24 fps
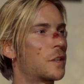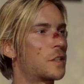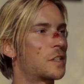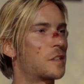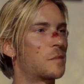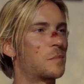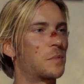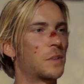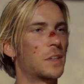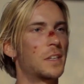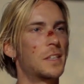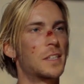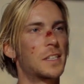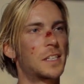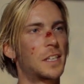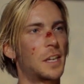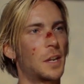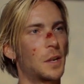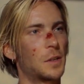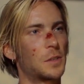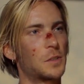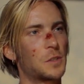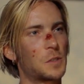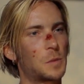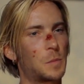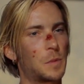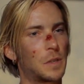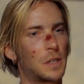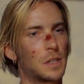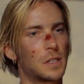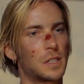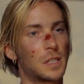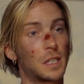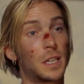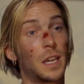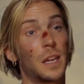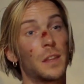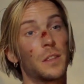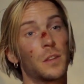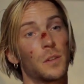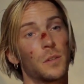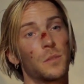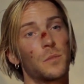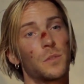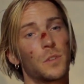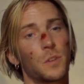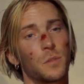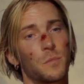us to play these characters because, again,
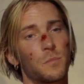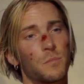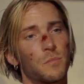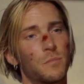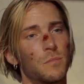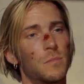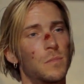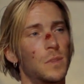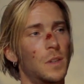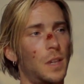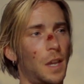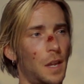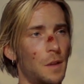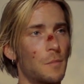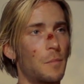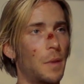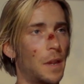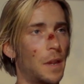they're kind of